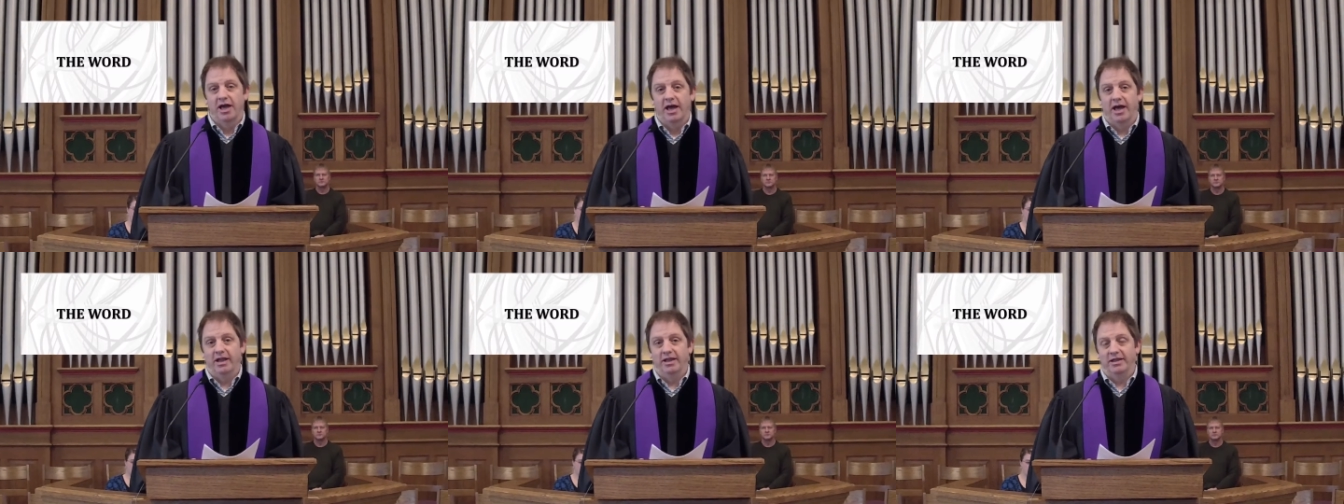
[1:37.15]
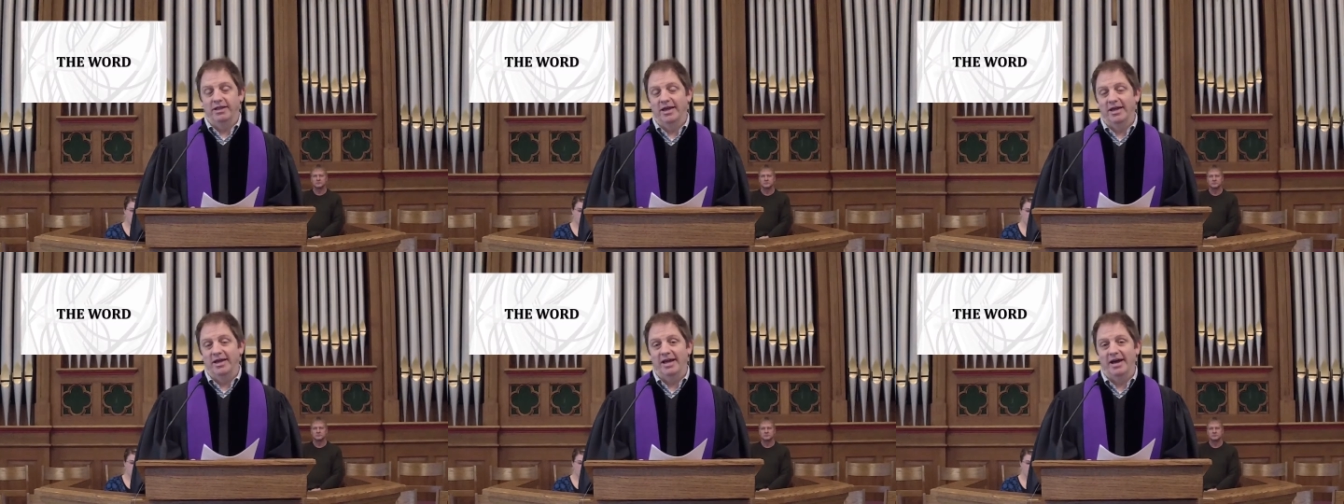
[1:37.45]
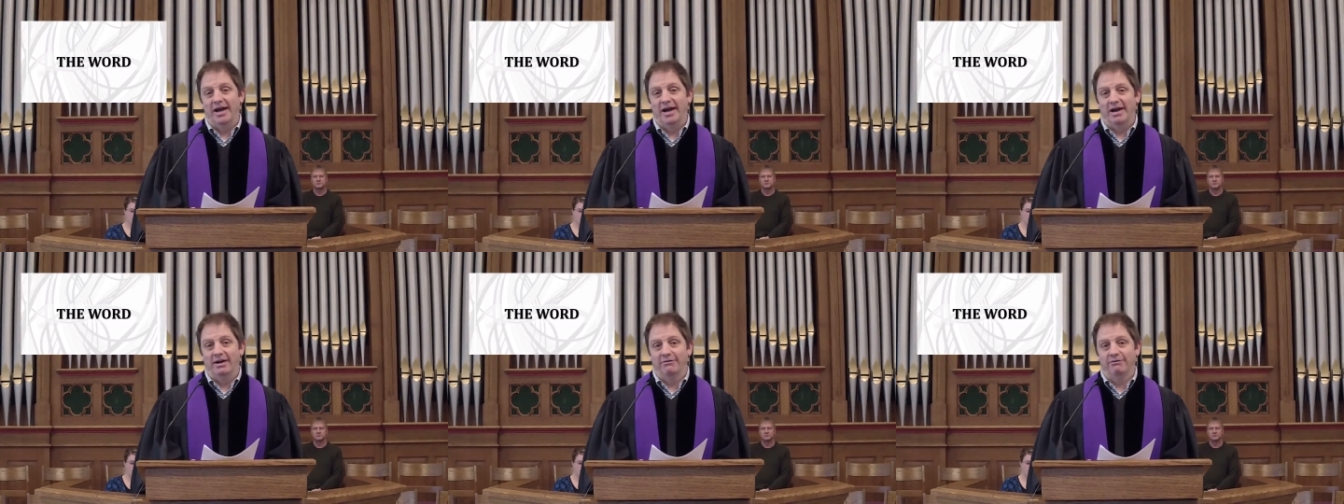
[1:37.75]
and they
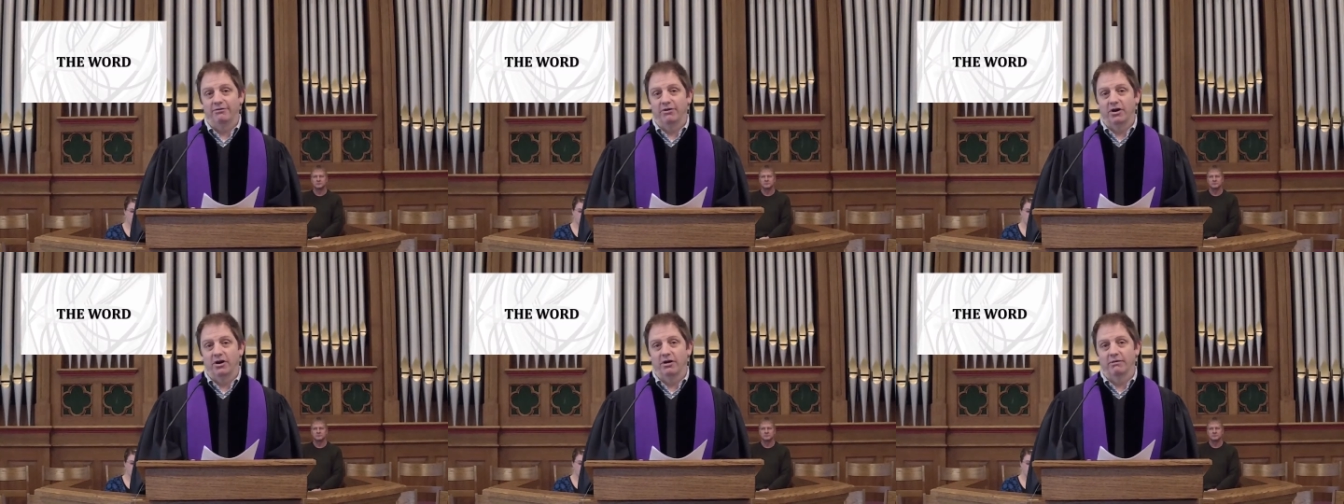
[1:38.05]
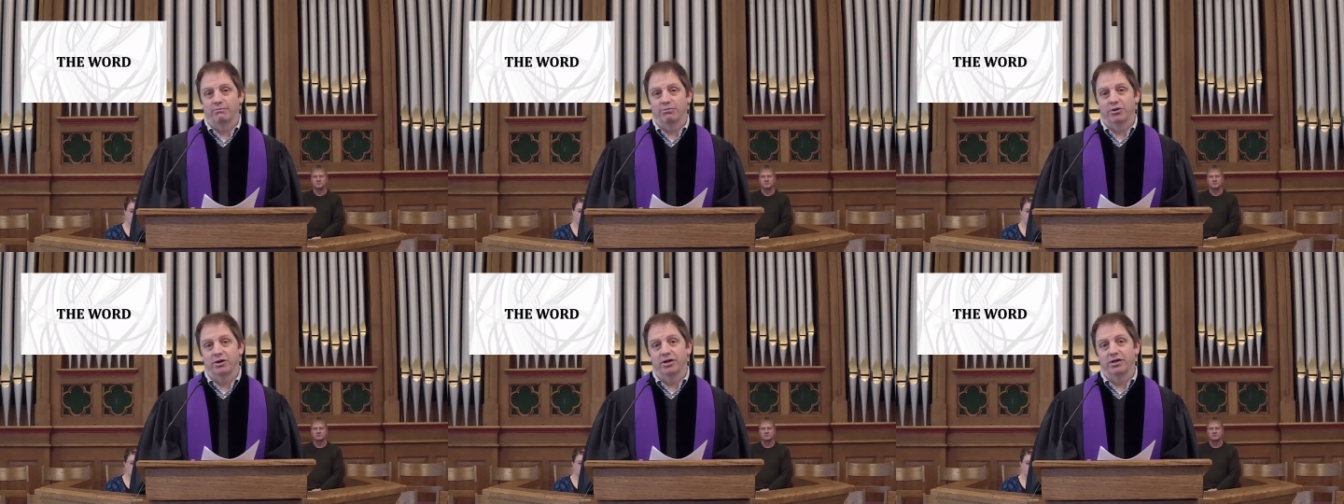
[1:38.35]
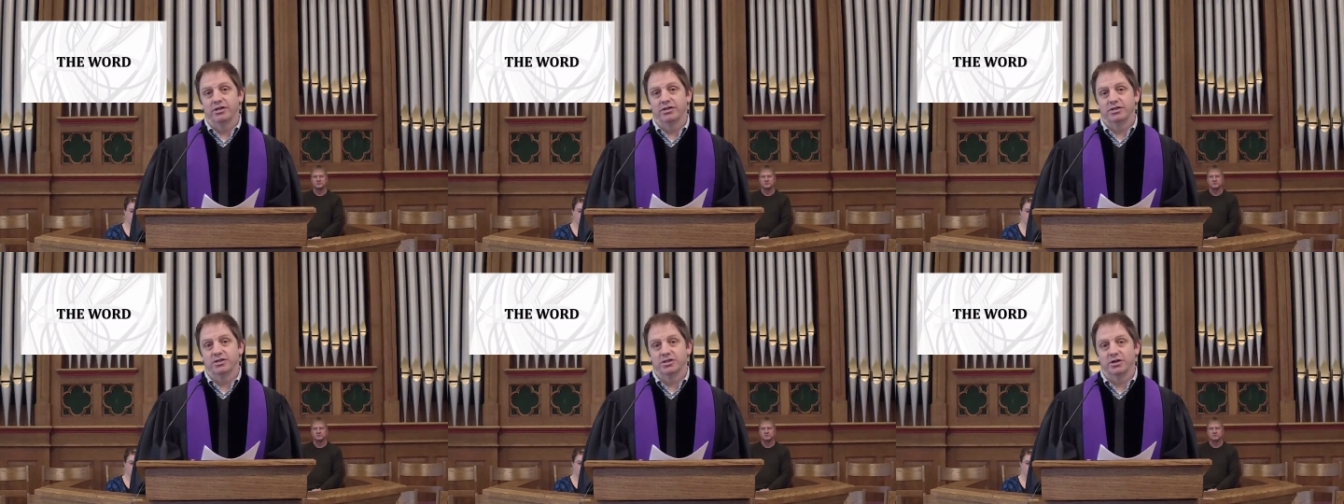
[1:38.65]
have uh,
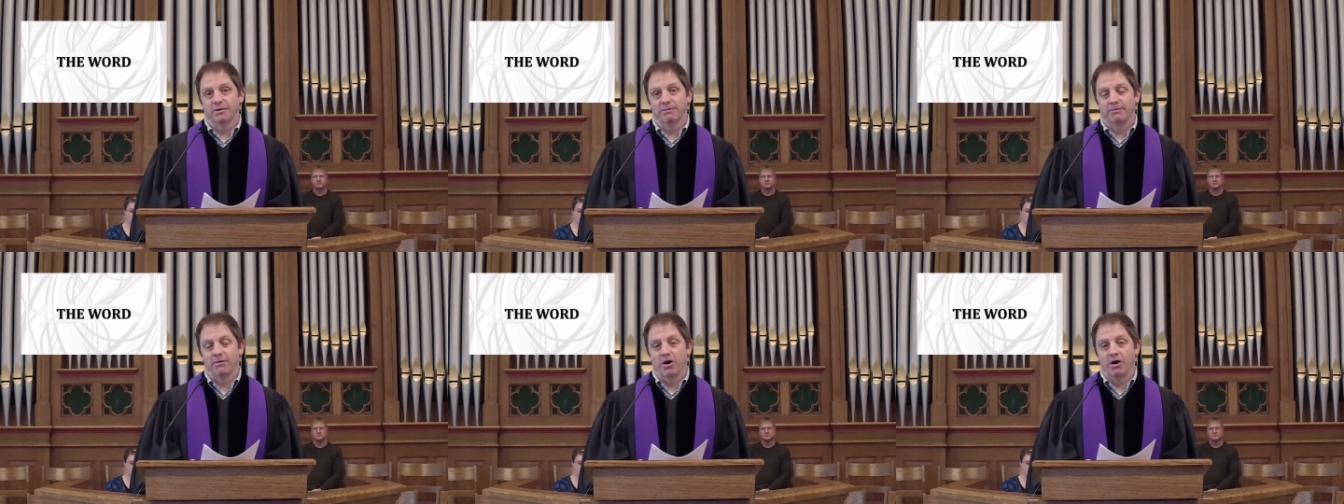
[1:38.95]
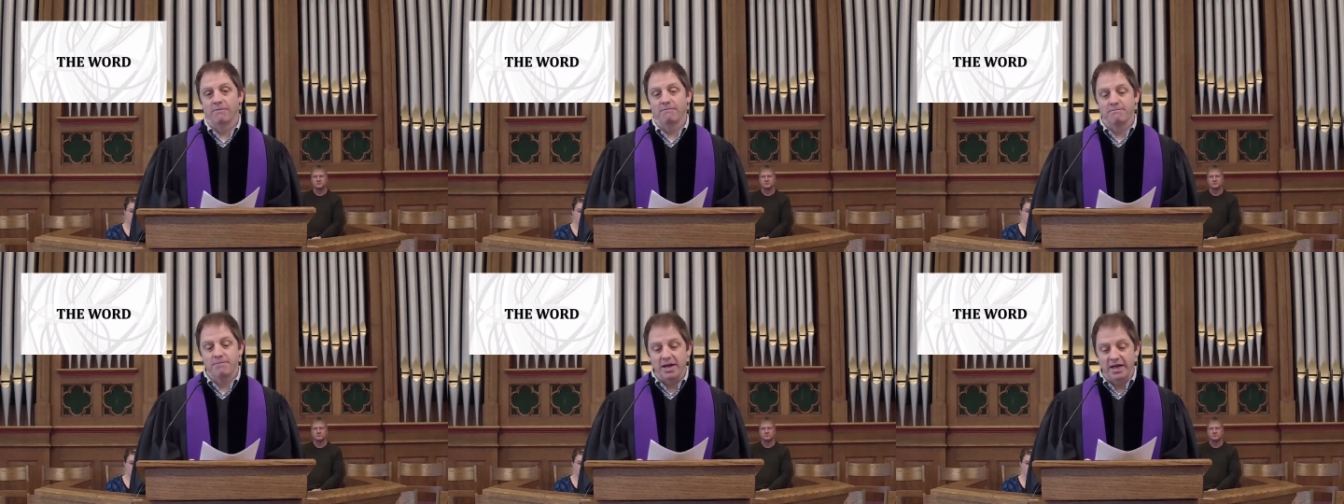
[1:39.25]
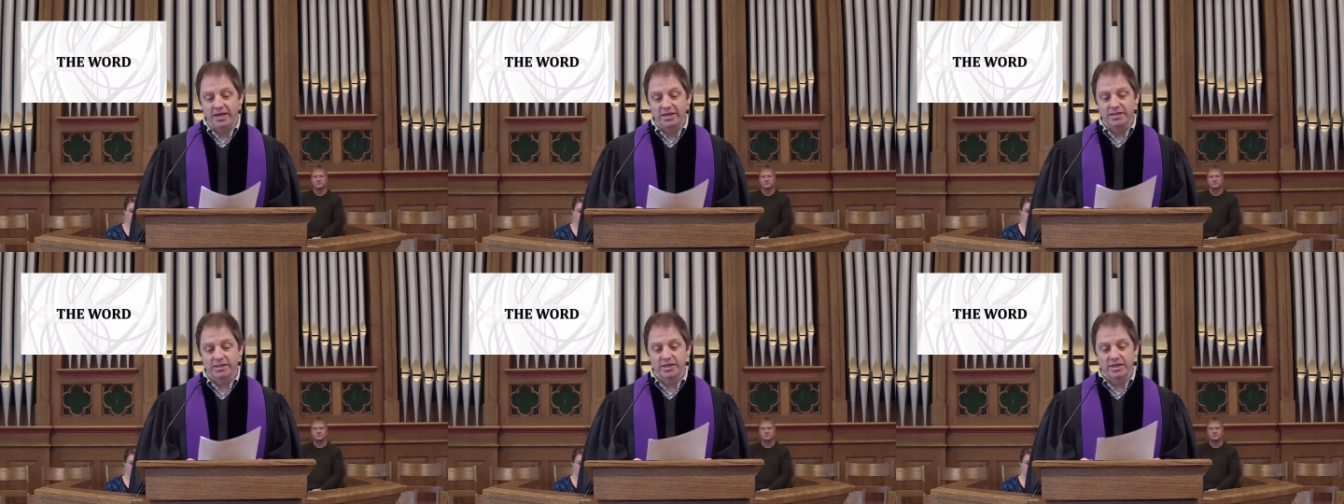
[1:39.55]
printed some
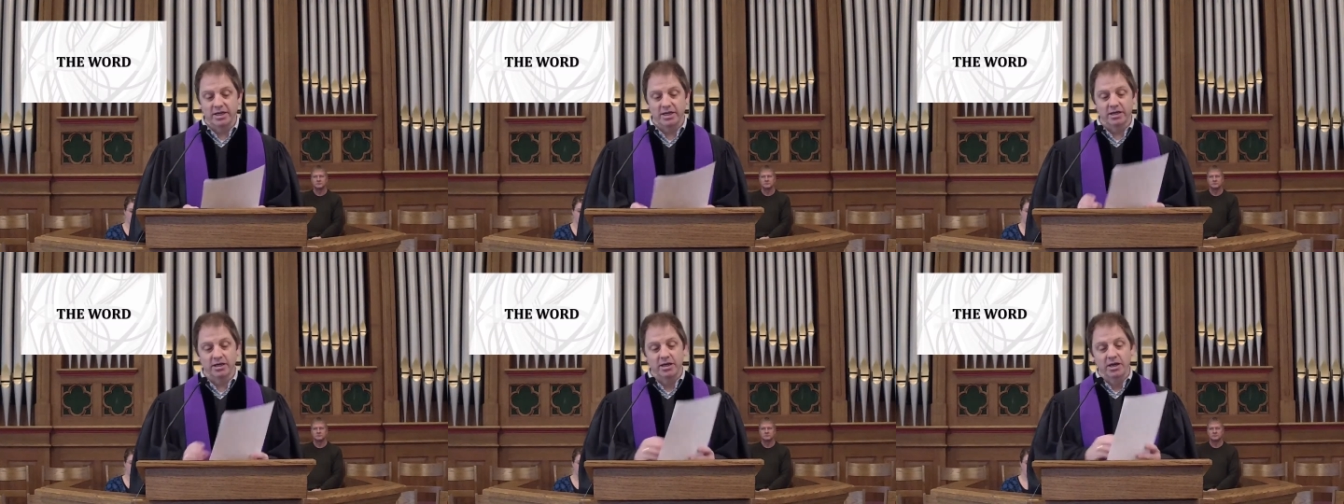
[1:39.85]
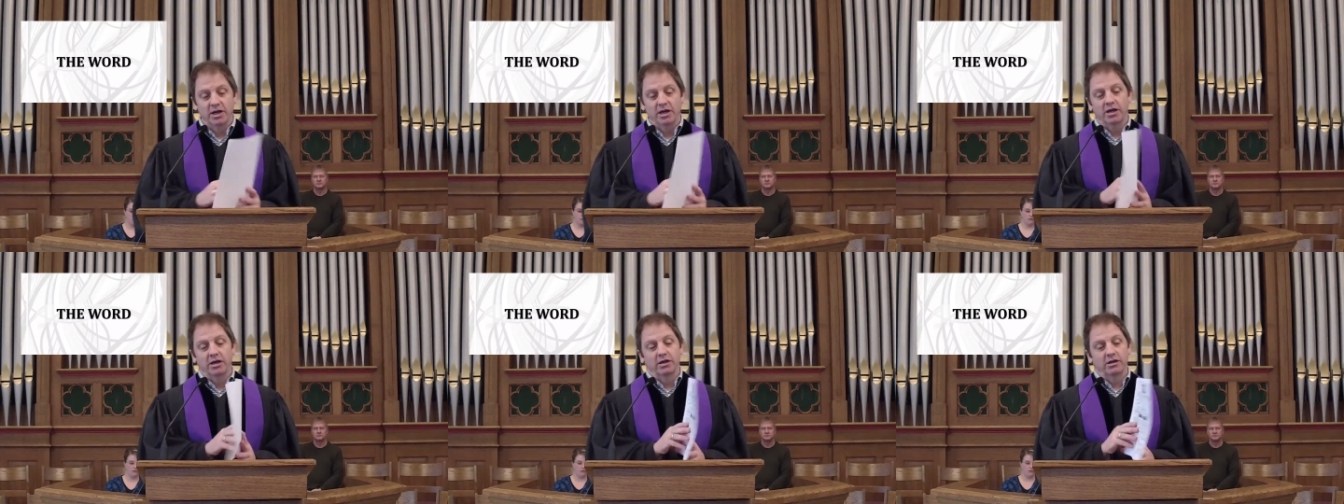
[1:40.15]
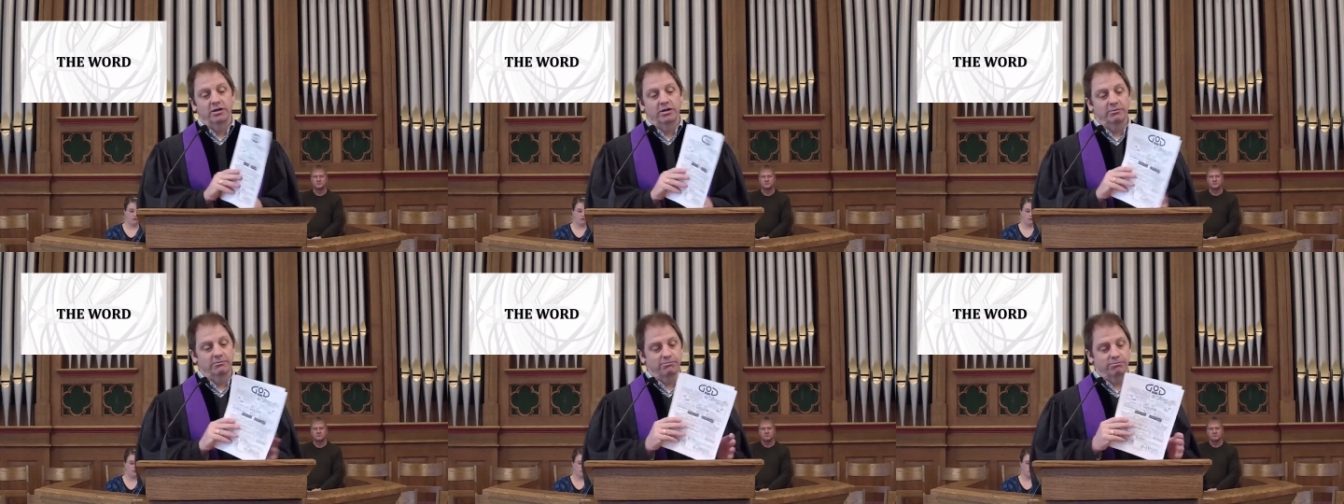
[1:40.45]
amazing
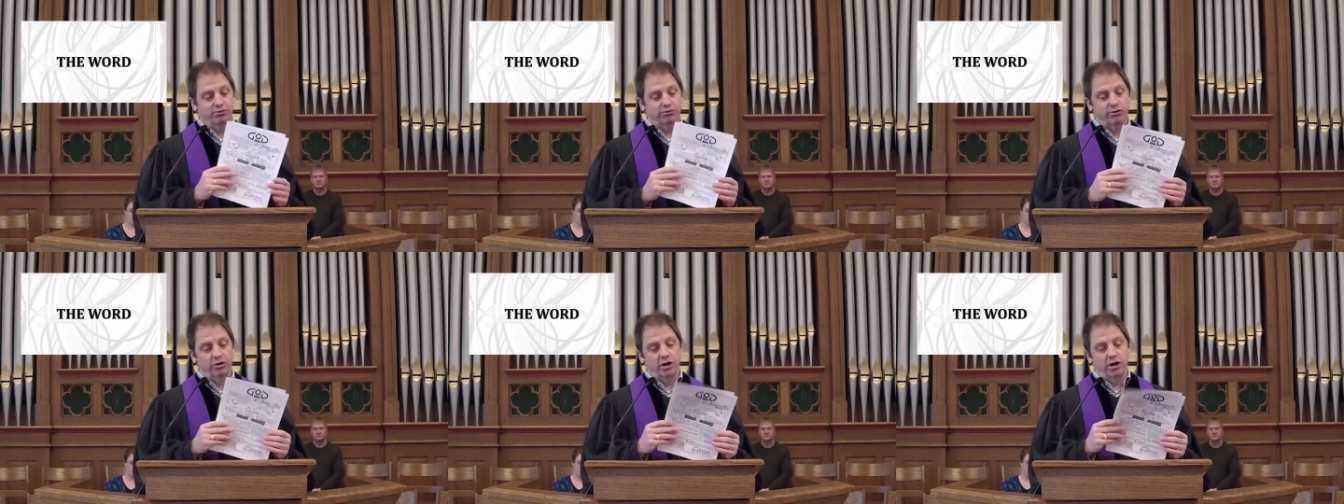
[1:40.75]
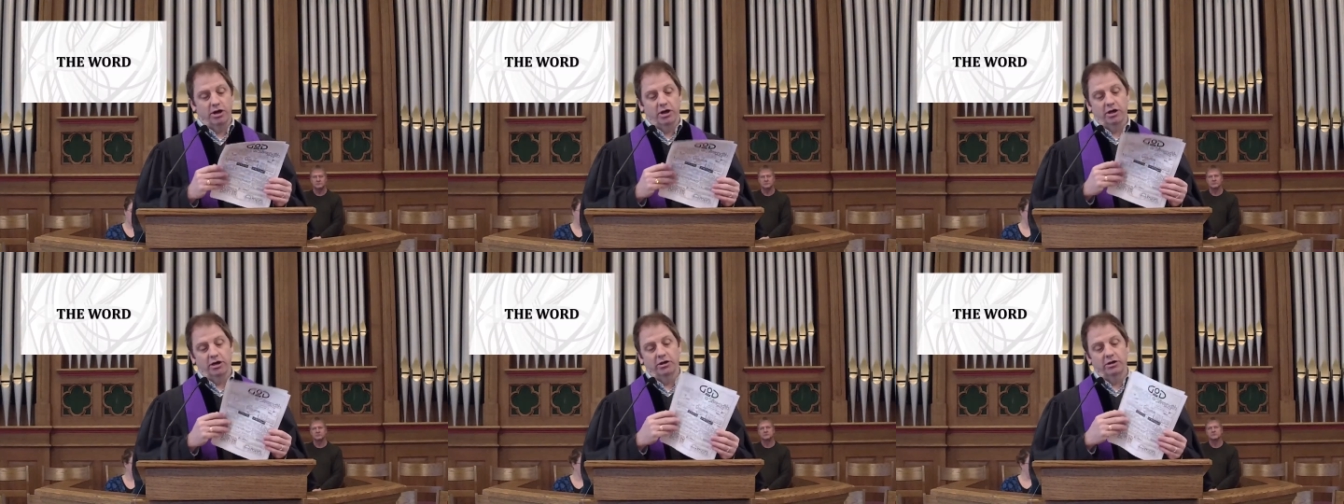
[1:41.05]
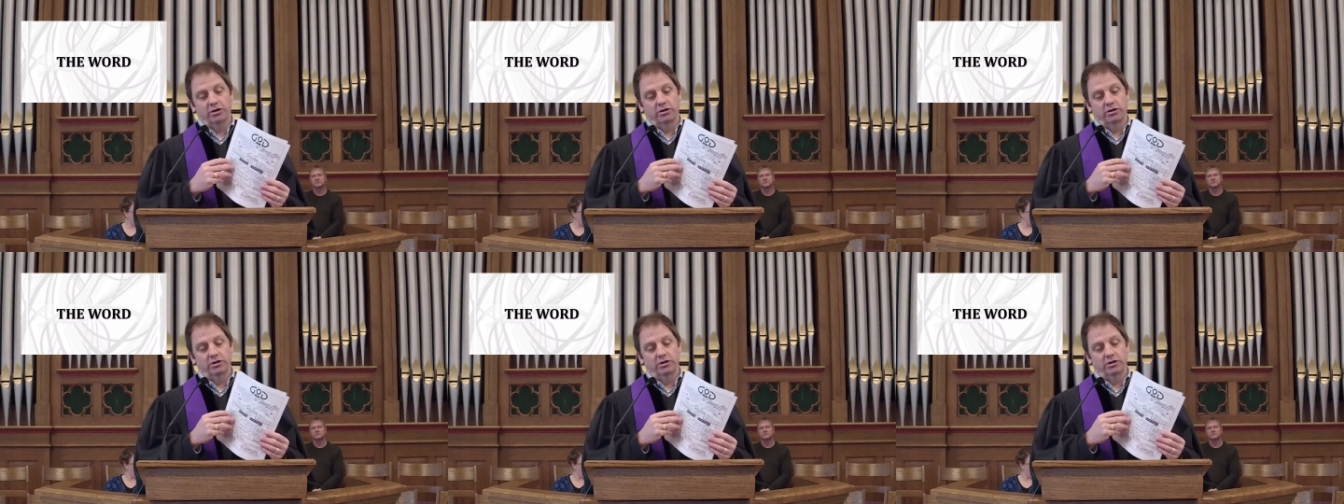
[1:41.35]
uh,